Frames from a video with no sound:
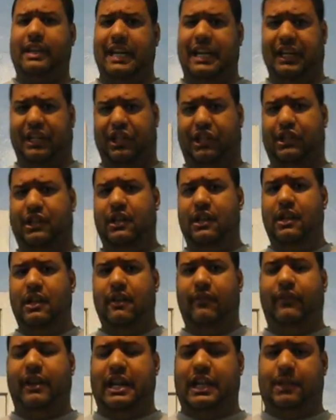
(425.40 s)
each
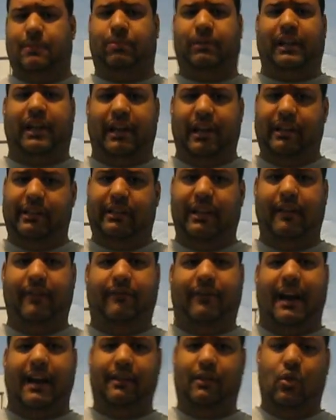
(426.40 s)
for each player,
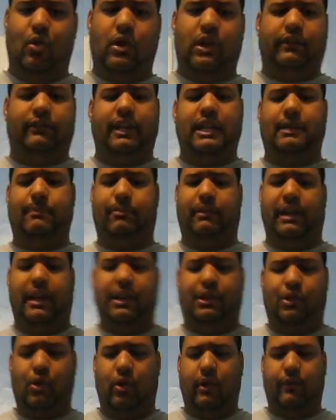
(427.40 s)
5 tokens for each
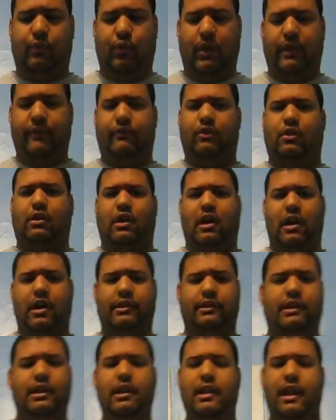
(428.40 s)
player, total of 24
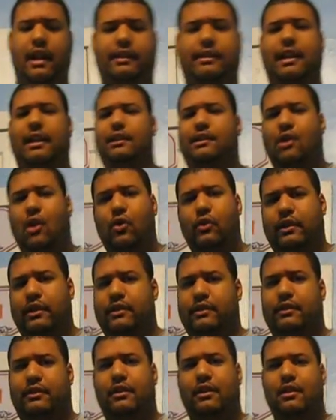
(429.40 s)
cards and 10
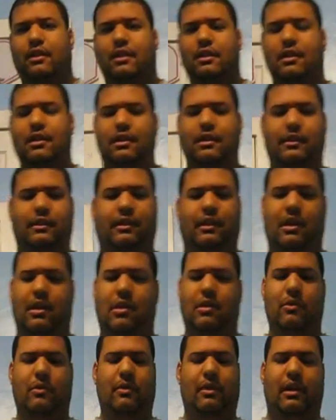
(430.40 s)
tokens.
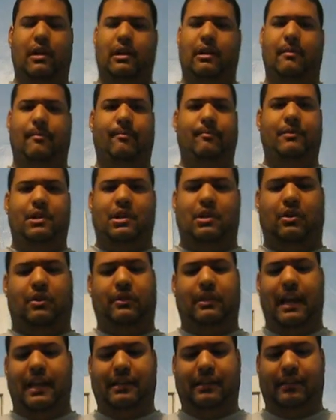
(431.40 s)
So,
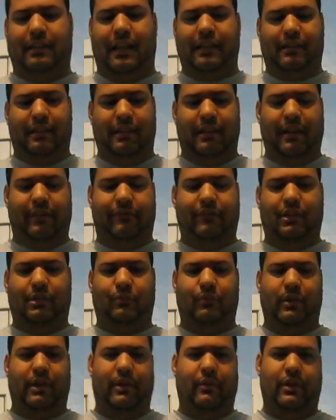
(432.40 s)
that's the
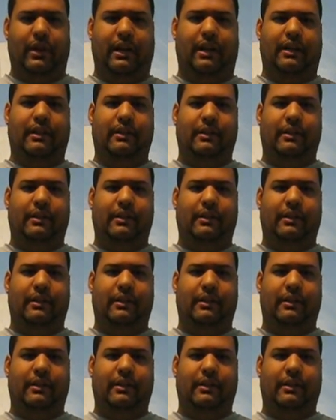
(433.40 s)
difference with it,